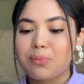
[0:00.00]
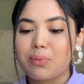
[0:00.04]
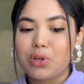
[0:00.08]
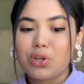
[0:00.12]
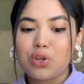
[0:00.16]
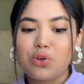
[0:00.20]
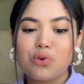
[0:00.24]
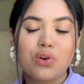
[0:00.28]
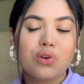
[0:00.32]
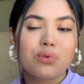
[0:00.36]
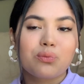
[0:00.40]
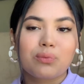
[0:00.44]
but
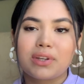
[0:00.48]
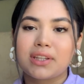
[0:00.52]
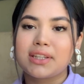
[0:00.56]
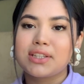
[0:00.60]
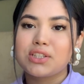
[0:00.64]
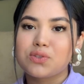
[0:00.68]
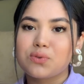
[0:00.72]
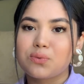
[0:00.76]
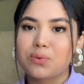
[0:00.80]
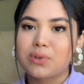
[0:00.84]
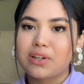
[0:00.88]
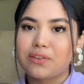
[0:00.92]
you can really
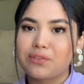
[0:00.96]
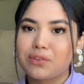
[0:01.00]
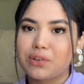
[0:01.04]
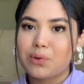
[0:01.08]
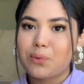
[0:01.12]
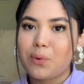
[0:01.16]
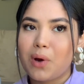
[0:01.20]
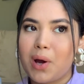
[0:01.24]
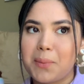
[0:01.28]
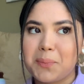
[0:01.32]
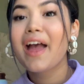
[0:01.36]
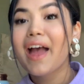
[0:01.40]
do whatever you
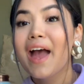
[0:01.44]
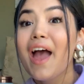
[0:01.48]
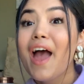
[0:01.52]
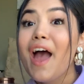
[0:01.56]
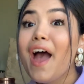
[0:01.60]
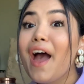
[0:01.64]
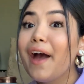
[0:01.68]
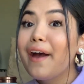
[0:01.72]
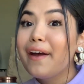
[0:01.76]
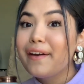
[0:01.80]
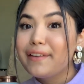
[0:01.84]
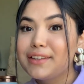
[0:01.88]
want.
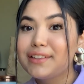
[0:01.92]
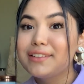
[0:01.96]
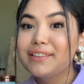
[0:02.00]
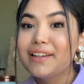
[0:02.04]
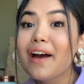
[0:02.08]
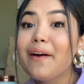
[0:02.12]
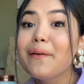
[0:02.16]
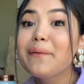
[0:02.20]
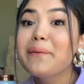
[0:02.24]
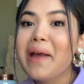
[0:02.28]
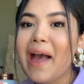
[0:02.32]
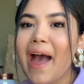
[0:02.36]

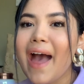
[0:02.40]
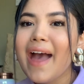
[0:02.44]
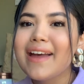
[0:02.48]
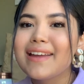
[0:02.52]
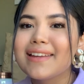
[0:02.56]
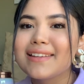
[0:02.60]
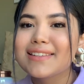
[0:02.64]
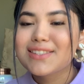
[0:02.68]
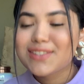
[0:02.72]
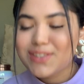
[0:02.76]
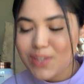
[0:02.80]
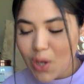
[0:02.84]

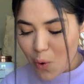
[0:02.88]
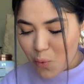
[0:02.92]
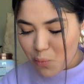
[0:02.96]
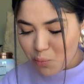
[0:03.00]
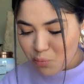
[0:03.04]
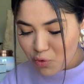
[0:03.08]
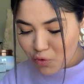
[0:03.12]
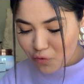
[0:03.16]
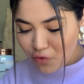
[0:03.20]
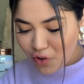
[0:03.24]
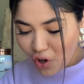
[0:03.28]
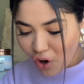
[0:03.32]
Okay, so
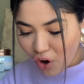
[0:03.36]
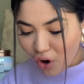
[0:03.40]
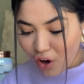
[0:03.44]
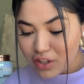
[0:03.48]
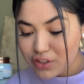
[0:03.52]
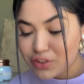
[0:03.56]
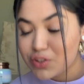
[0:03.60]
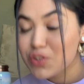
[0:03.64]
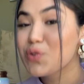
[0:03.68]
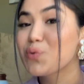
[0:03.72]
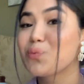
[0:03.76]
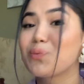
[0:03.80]
moving
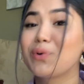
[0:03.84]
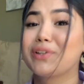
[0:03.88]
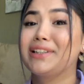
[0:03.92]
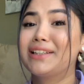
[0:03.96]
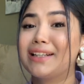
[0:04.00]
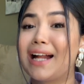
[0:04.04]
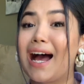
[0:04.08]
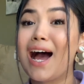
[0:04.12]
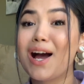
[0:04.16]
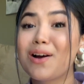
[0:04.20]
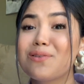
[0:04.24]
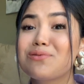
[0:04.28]
on to the one
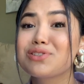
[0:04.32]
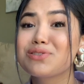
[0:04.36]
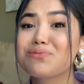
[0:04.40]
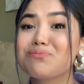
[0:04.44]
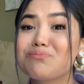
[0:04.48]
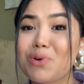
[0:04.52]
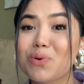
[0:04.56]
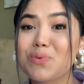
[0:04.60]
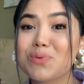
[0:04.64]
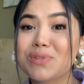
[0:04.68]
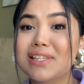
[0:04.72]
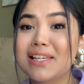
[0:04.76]
that I was
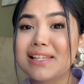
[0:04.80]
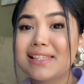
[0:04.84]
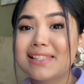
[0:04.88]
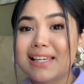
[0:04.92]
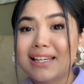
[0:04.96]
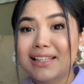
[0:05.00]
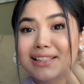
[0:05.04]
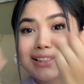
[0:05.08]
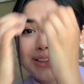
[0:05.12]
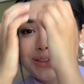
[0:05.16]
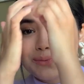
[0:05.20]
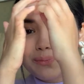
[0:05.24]
most
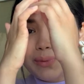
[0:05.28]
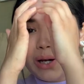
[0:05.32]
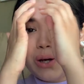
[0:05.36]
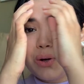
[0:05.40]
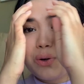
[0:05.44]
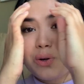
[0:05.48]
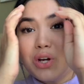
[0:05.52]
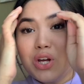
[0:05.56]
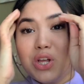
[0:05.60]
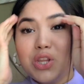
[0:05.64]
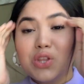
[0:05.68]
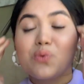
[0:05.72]
excited
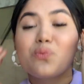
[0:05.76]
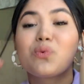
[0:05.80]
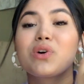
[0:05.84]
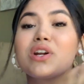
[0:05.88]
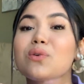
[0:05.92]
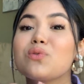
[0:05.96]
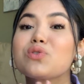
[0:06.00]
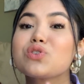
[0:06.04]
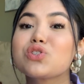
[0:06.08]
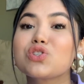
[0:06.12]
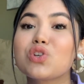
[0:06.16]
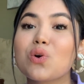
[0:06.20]
about, the one I
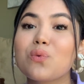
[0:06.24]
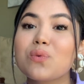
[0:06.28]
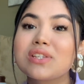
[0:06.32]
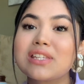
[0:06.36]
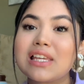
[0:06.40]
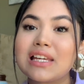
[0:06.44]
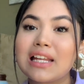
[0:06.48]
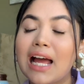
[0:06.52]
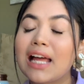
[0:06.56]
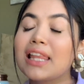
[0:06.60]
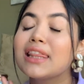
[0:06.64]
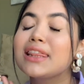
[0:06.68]
was so excited. I